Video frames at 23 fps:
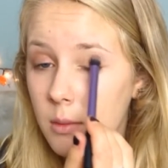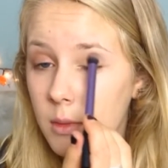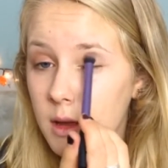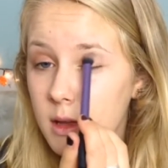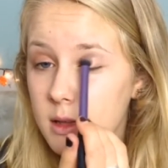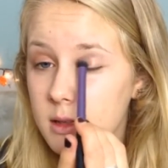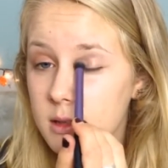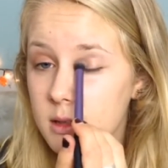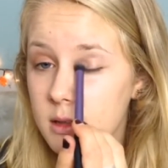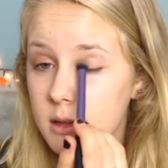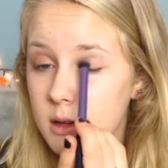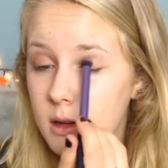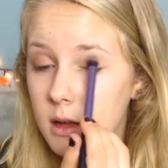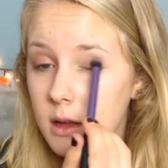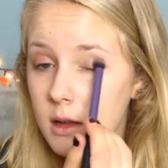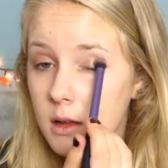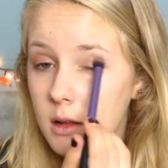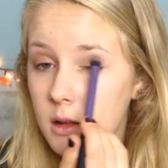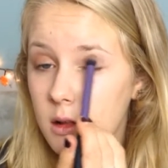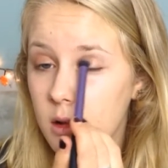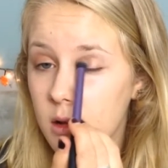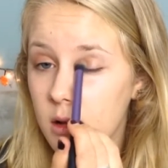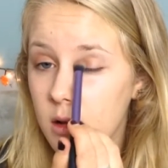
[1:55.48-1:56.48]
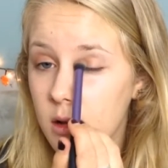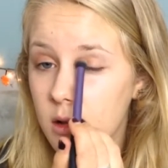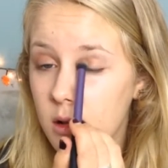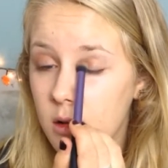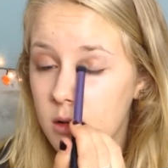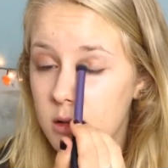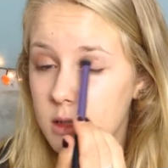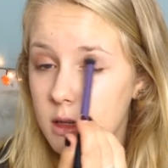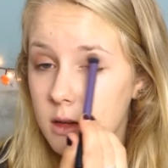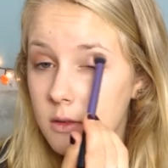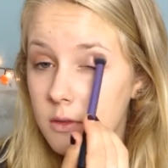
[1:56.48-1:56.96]
it's going to look a
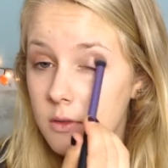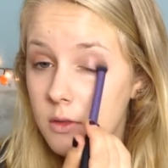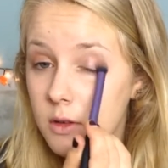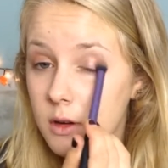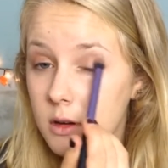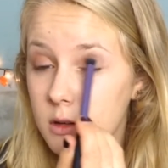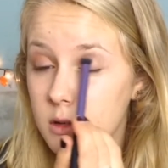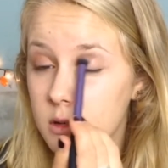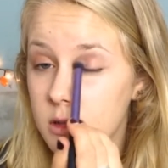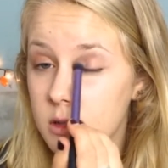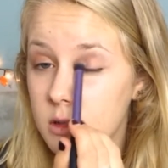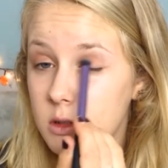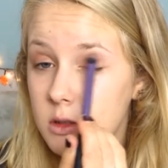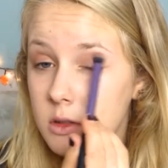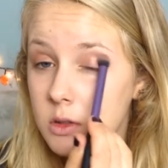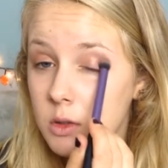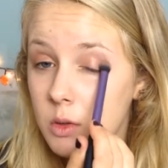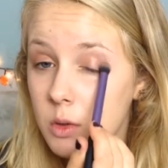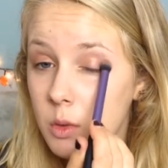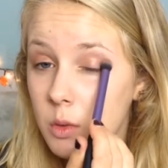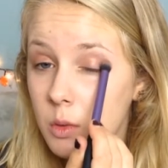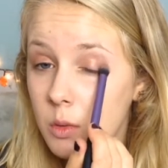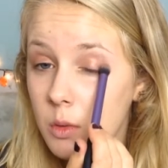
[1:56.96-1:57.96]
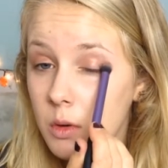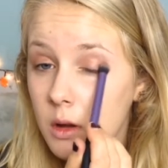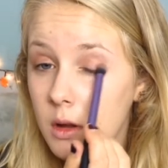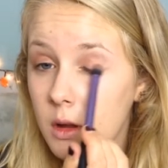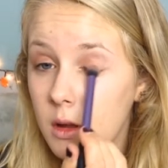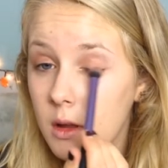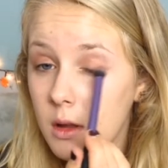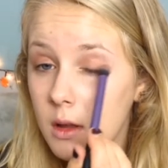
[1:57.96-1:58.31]
lot different soon.